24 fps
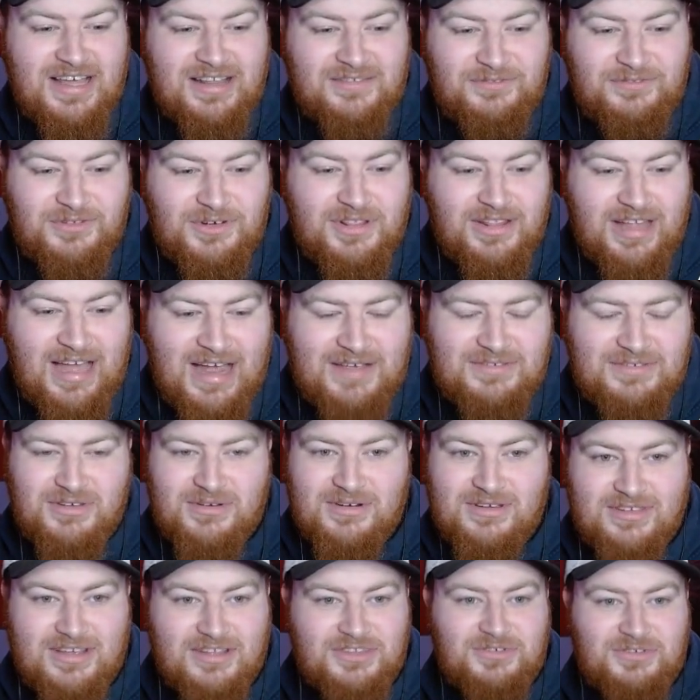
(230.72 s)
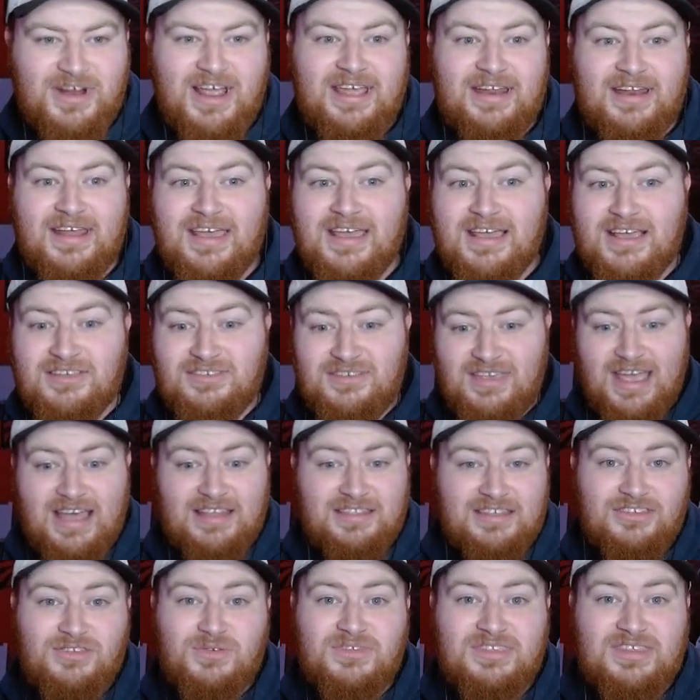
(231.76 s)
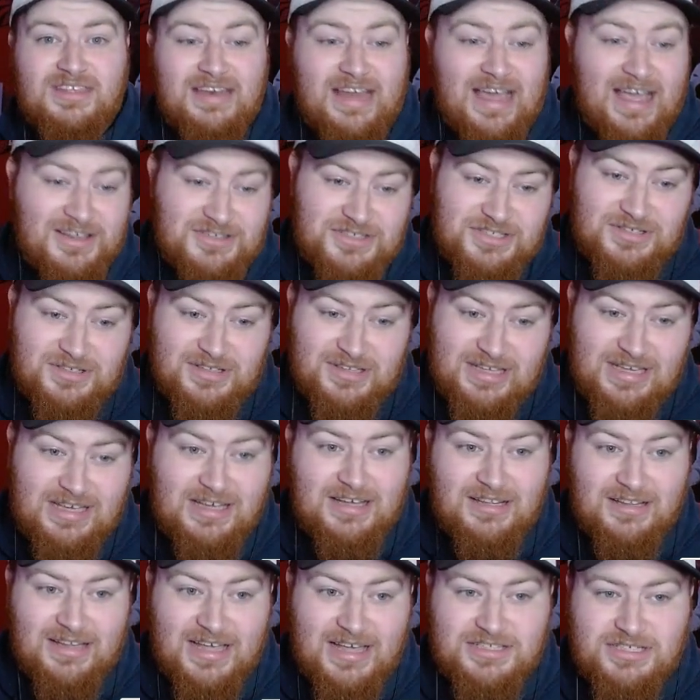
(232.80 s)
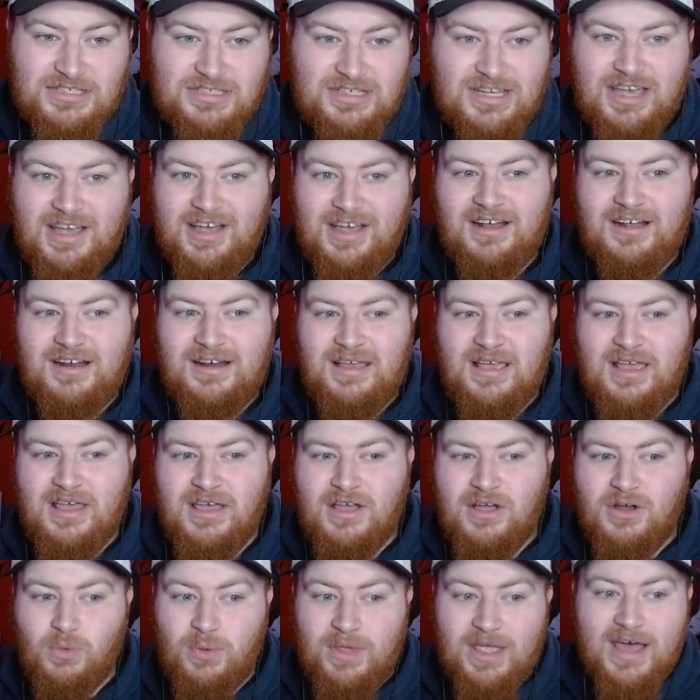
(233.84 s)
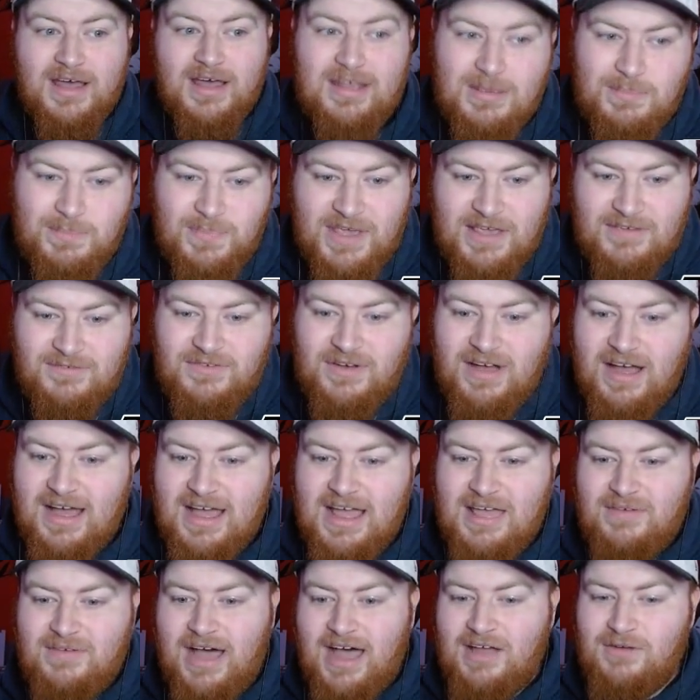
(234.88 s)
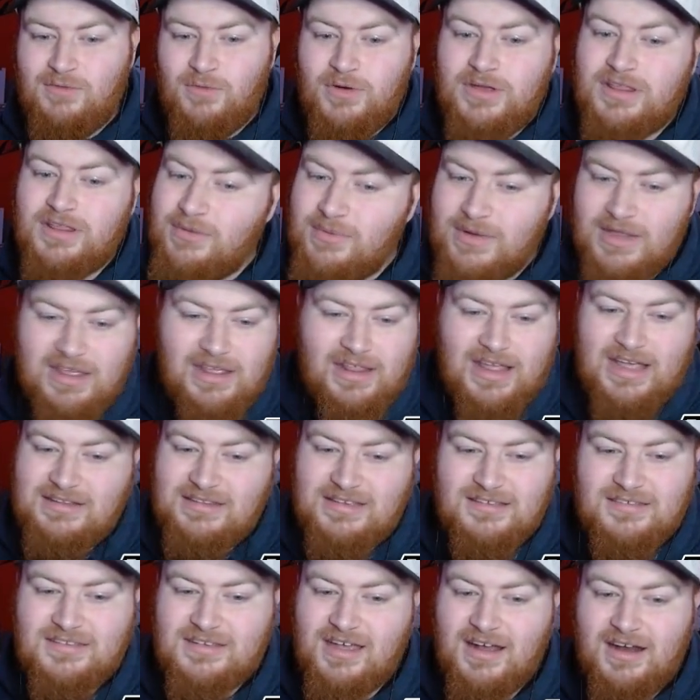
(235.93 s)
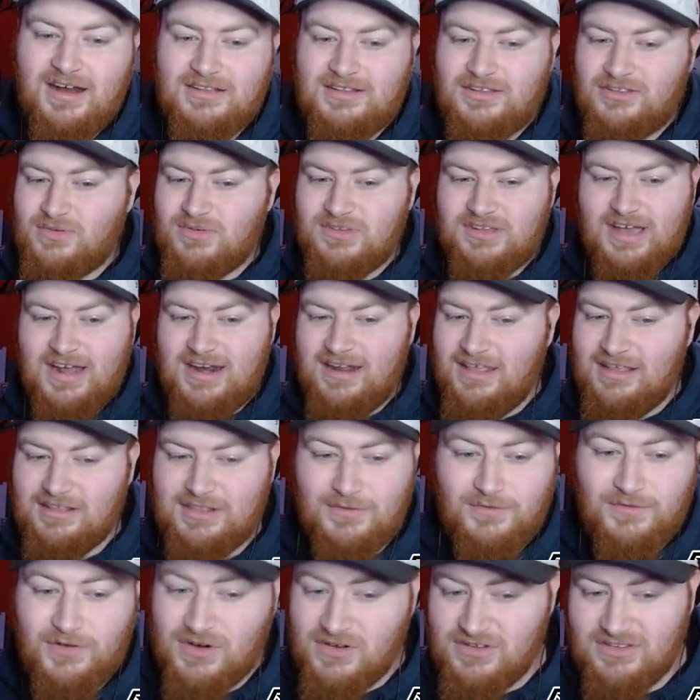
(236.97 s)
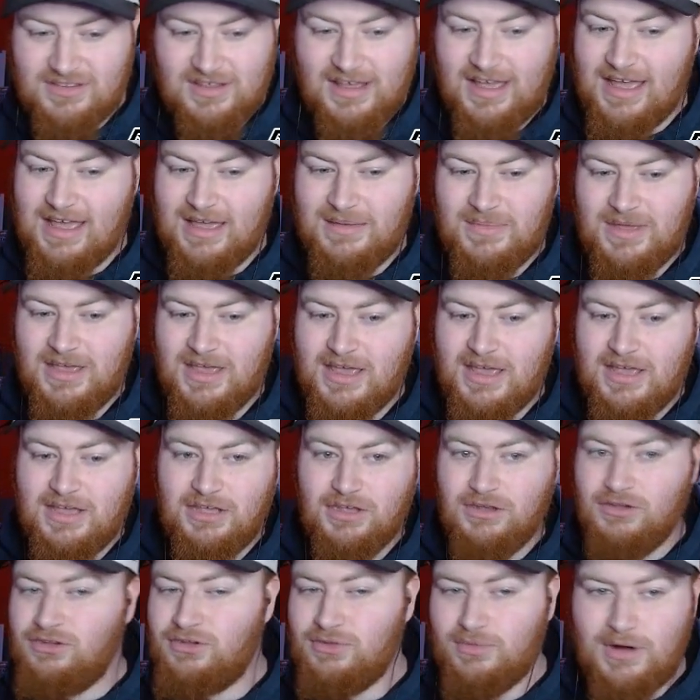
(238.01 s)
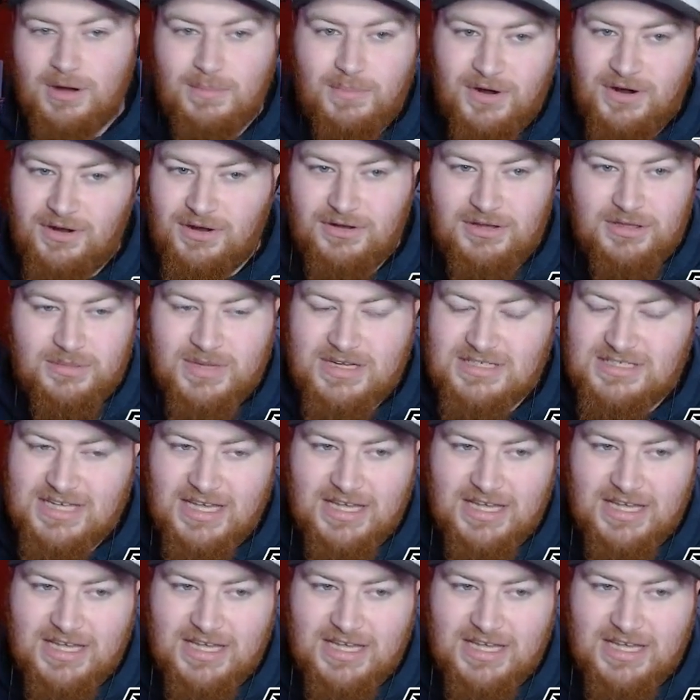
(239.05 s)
for live series. That's right. So yeah, this was the National League collection card. We got him P5. I really like this card. This was kind of like the first time using Roberto Clemente